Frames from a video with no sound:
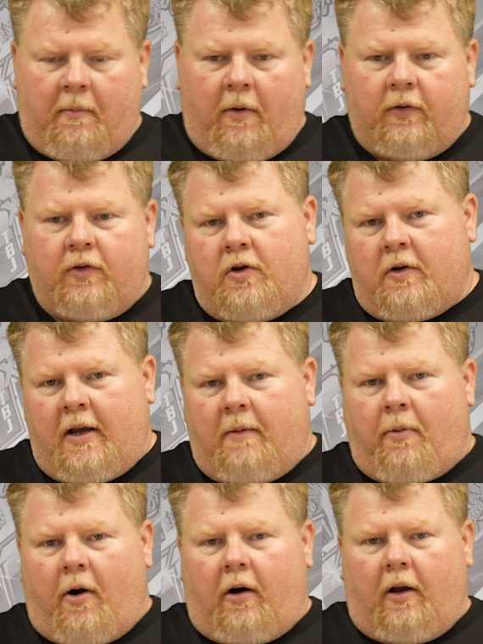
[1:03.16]
most
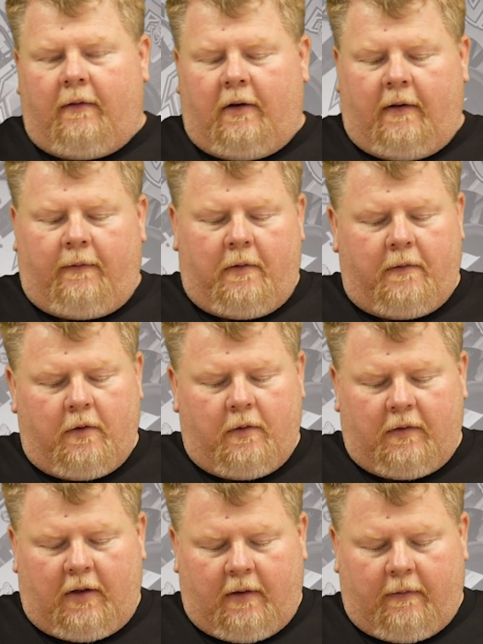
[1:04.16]
unique part of it, if you've
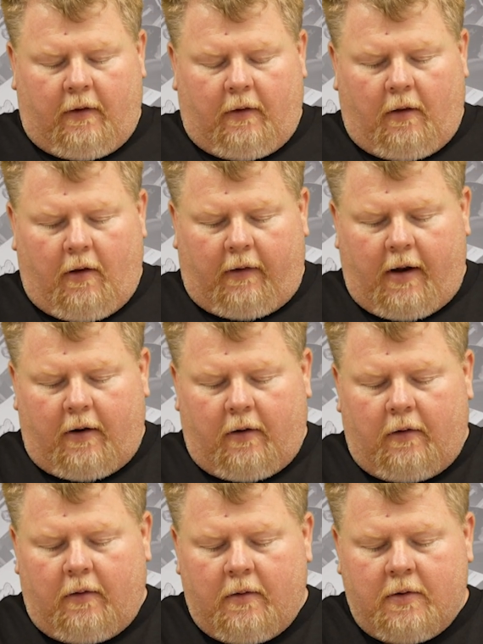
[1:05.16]
used any of the
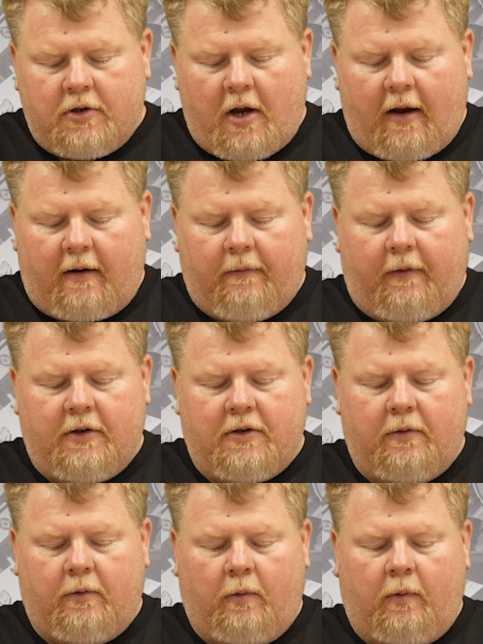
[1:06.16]
Longacre shock
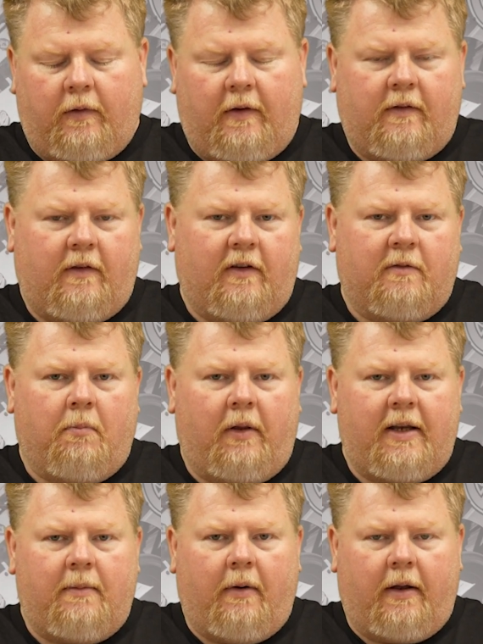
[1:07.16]
inflation tools, is this
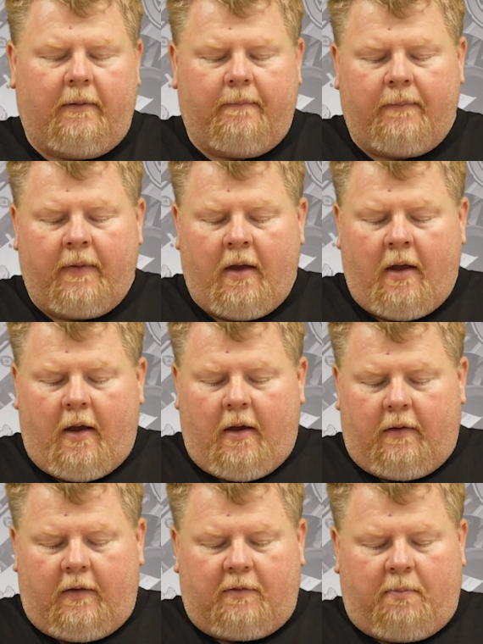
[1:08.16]
bleed button.
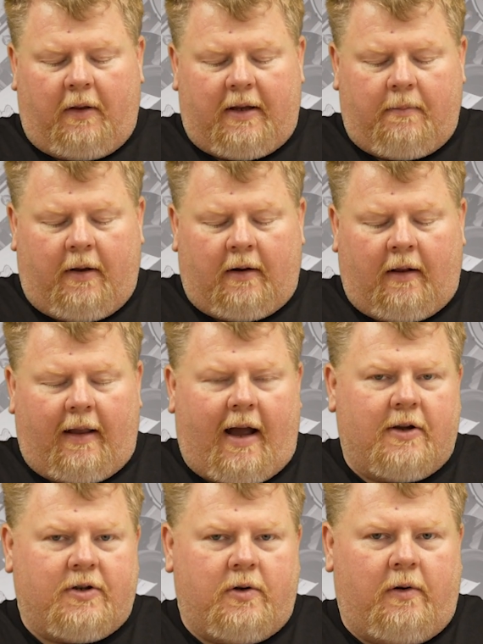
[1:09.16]
This bleed button
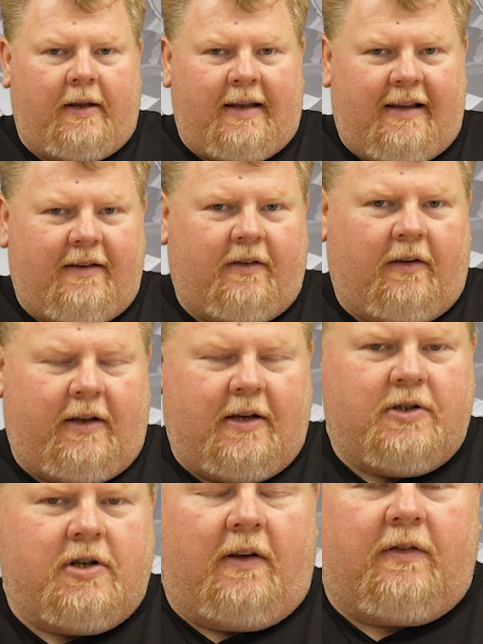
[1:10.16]
allows you to easily
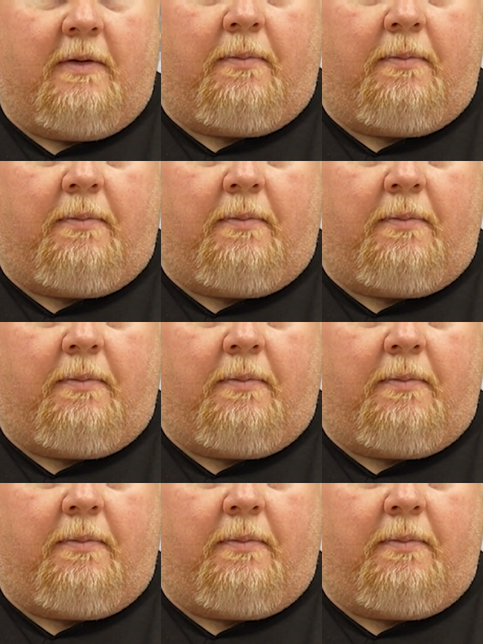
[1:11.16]
adjust the